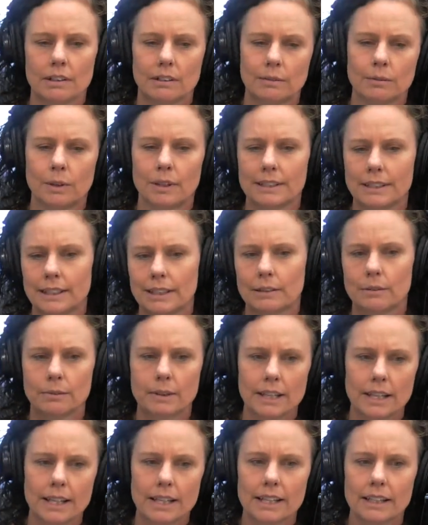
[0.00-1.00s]
one day a
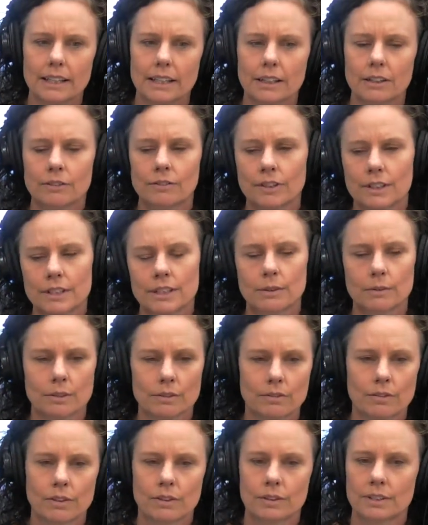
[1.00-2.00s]
week, interfacing
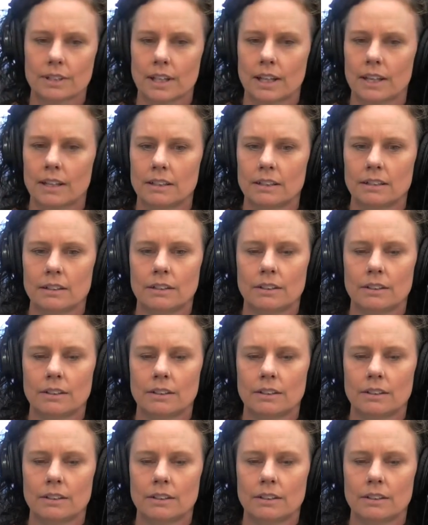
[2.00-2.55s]
with folks at,